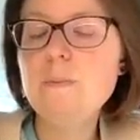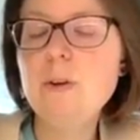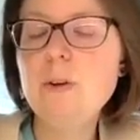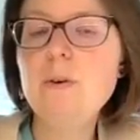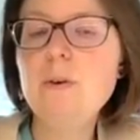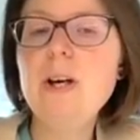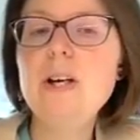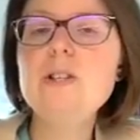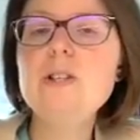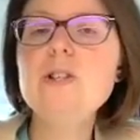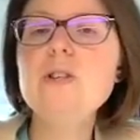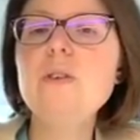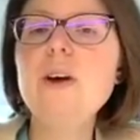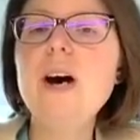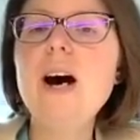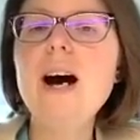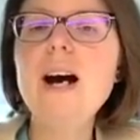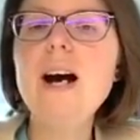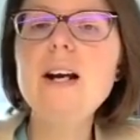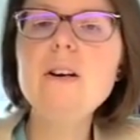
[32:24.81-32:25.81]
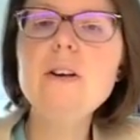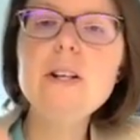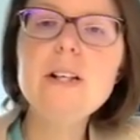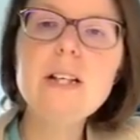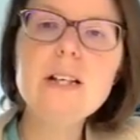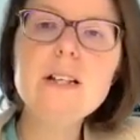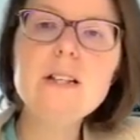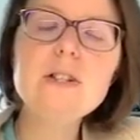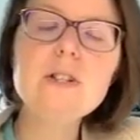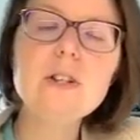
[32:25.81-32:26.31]
Okay, so the higher it
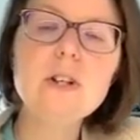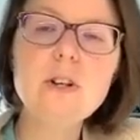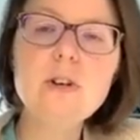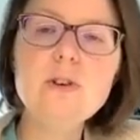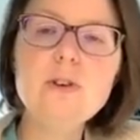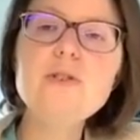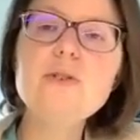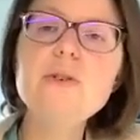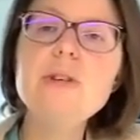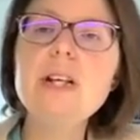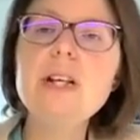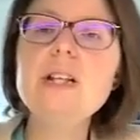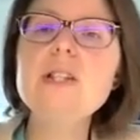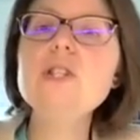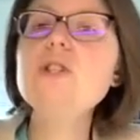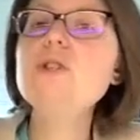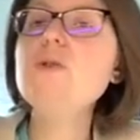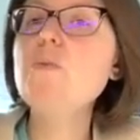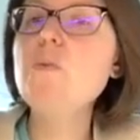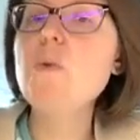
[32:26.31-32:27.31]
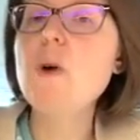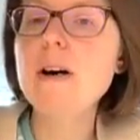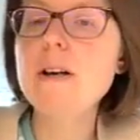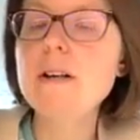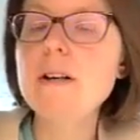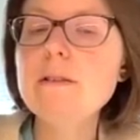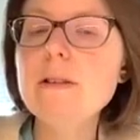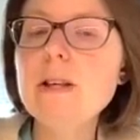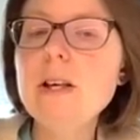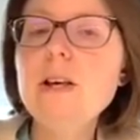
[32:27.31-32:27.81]
gets, the closer it gets to
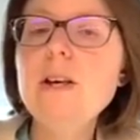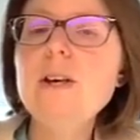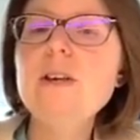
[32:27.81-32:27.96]
1,